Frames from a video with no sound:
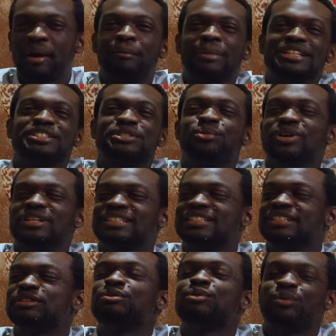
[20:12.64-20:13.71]
But okay, she
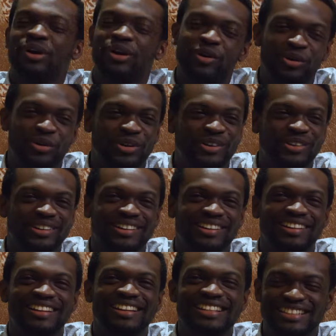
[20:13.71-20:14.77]
was, so... hold on,
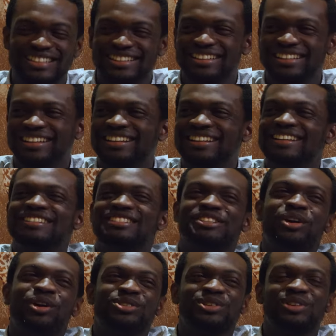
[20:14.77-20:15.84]
listen.
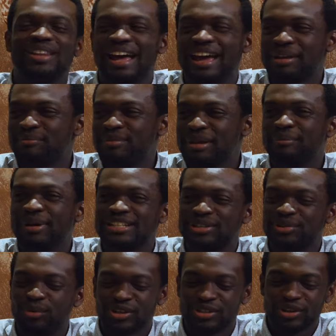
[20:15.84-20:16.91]
She also liked me, but
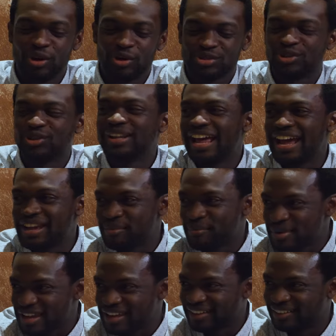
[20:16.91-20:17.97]
she was also like
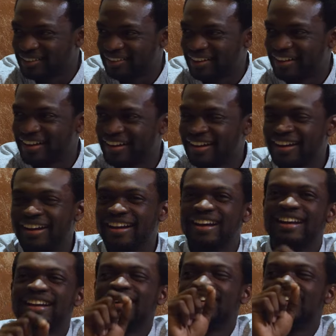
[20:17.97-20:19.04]
me.
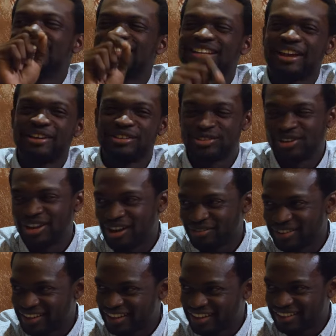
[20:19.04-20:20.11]
Scared to
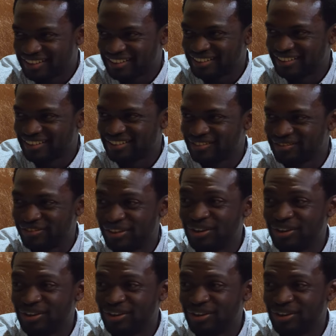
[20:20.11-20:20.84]
love again. Oh.